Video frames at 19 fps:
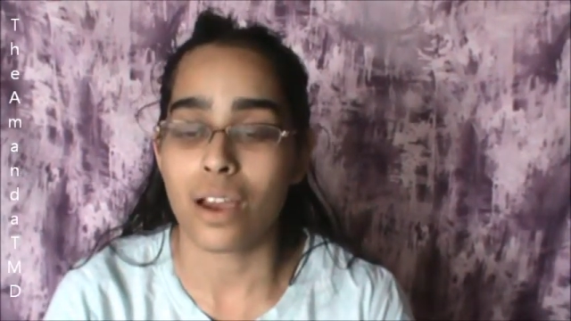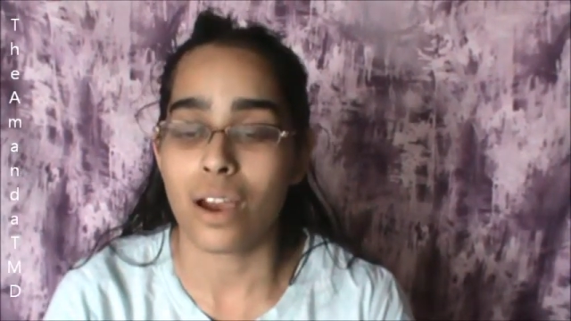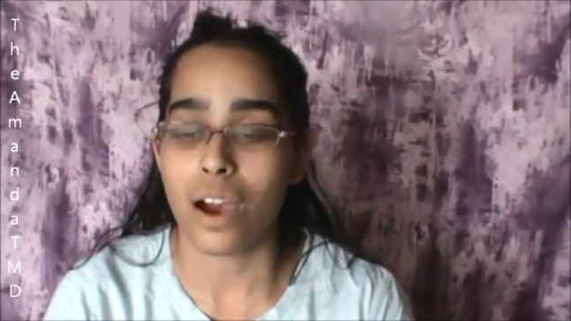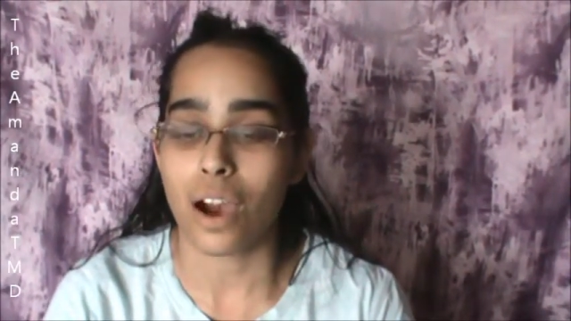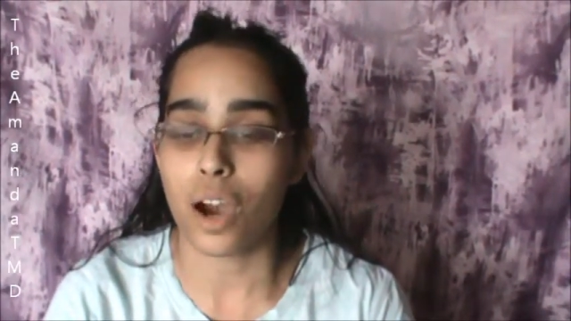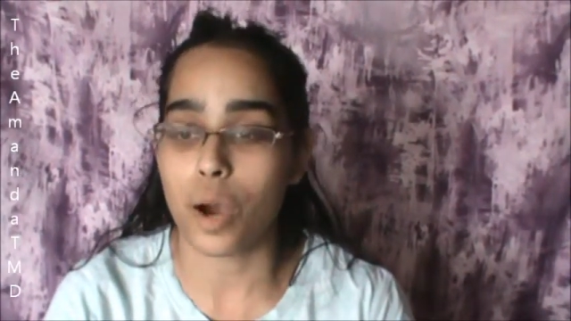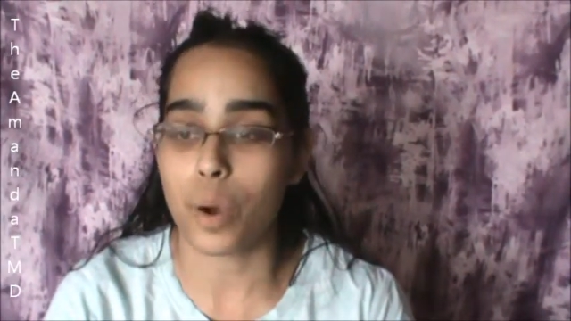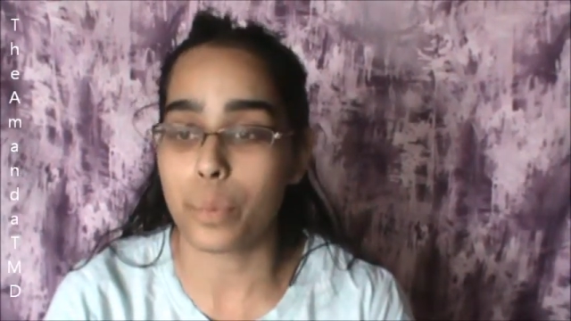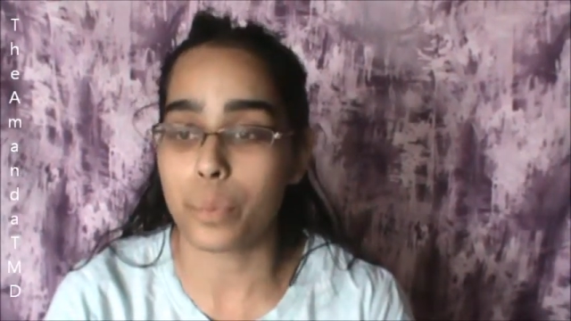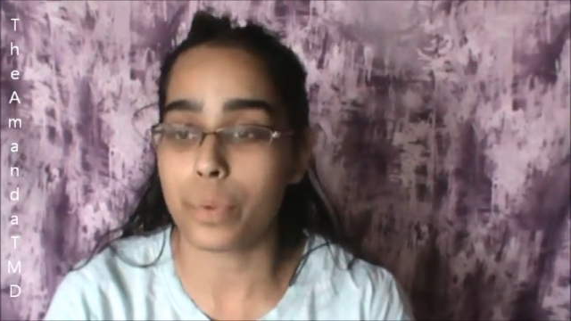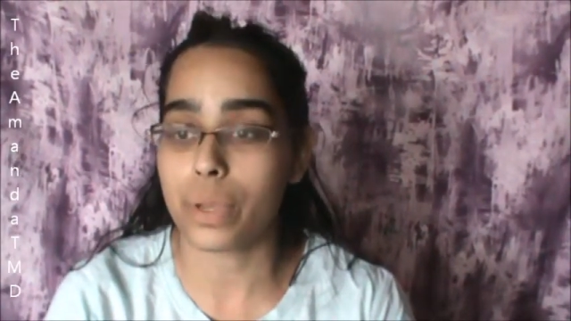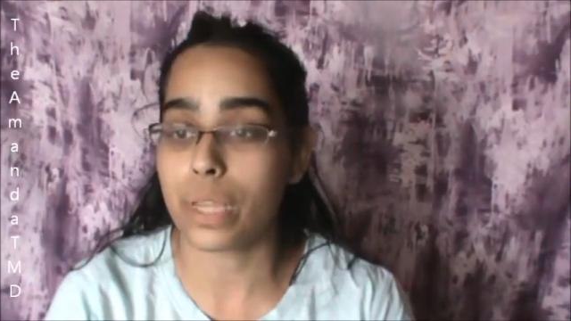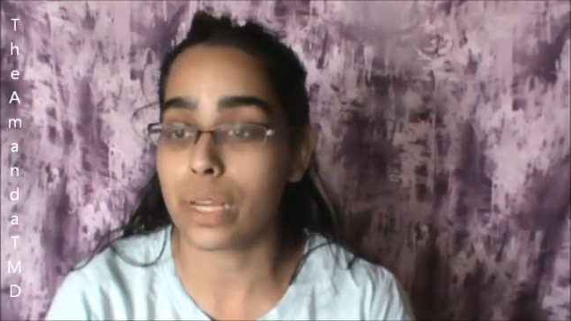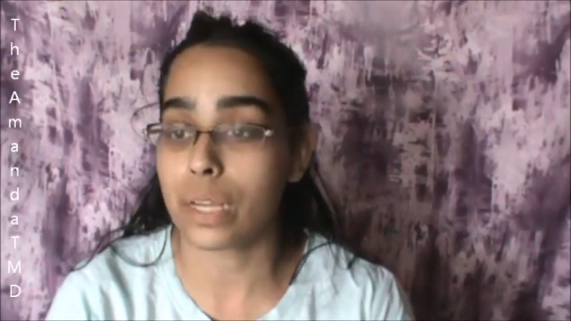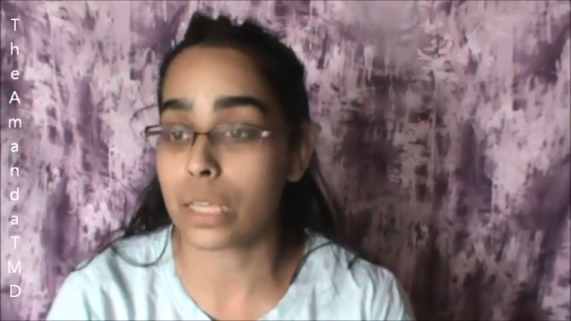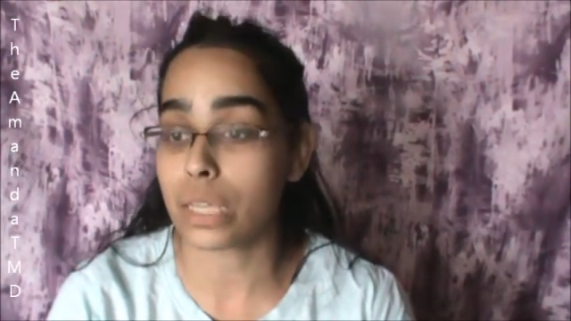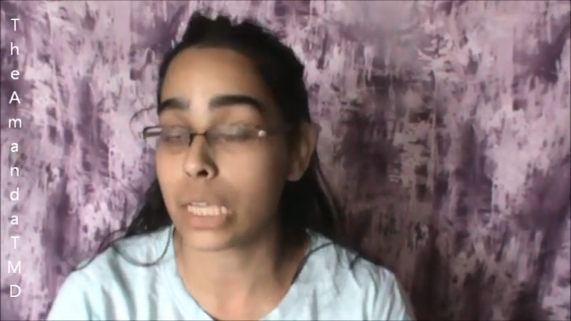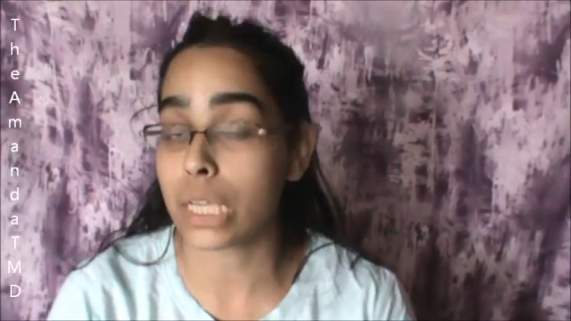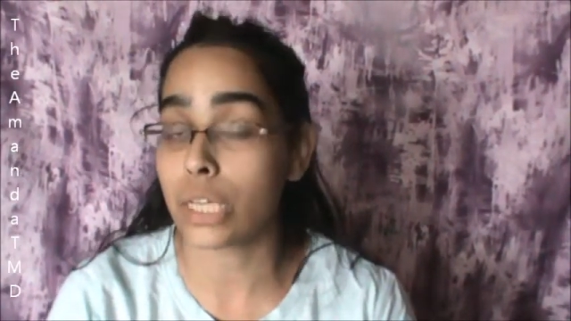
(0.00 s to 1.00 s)
In
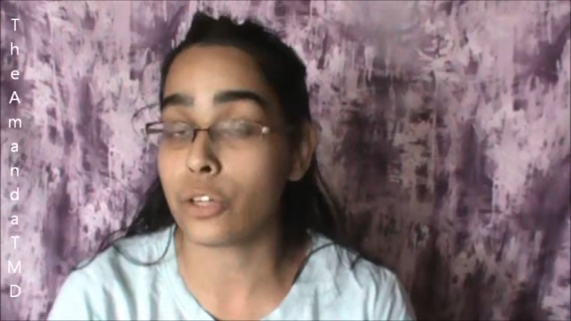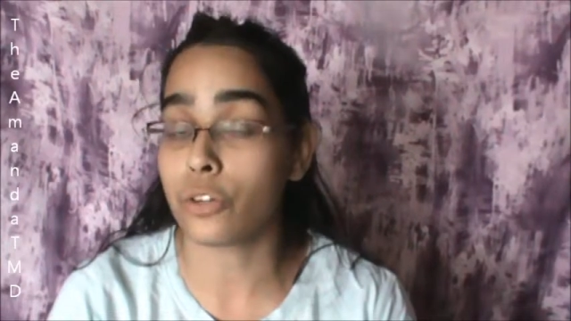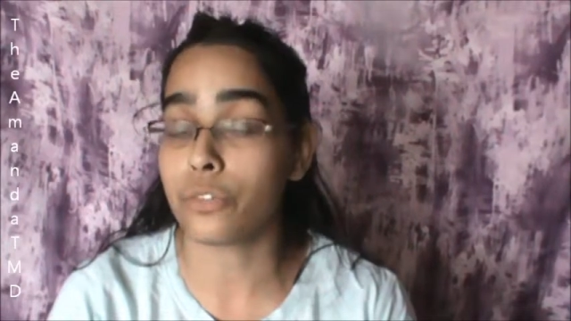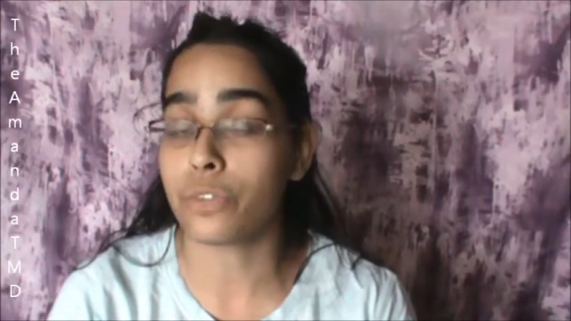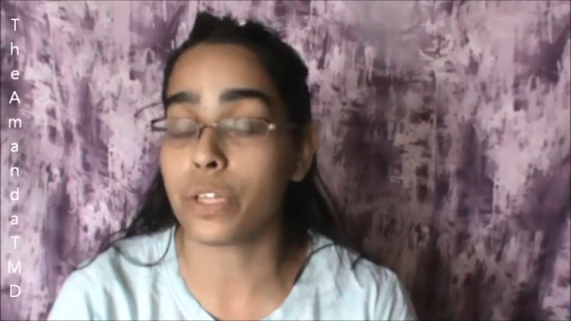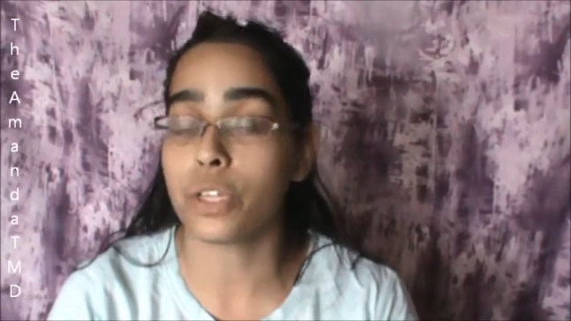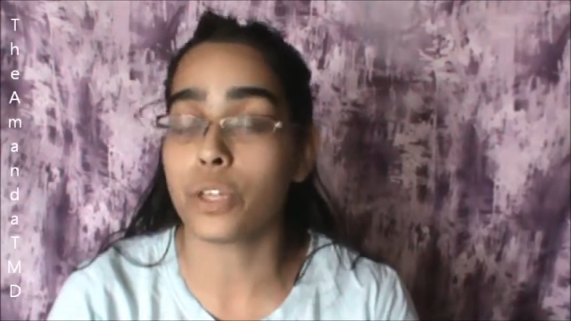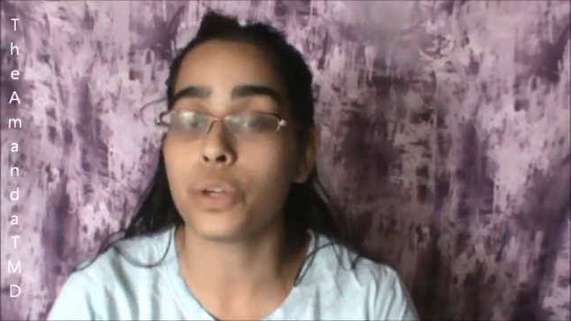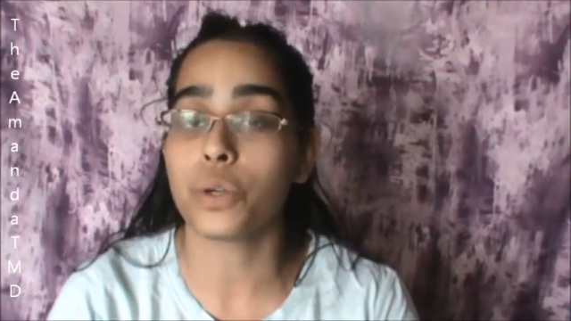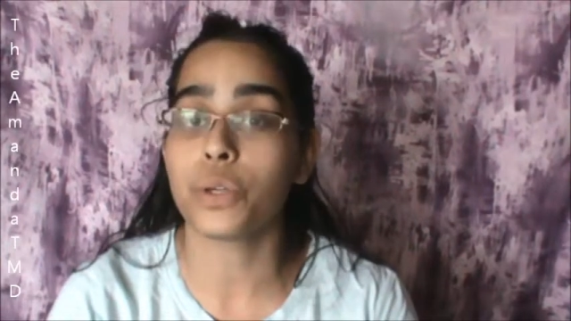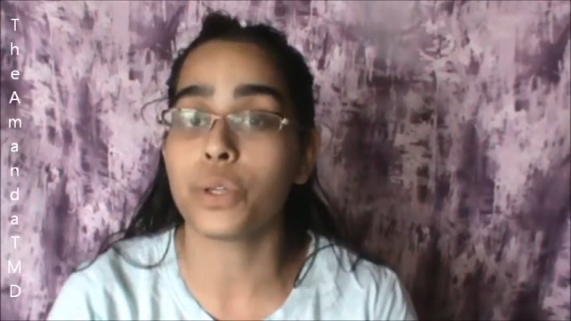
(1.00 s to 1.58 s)
a later video,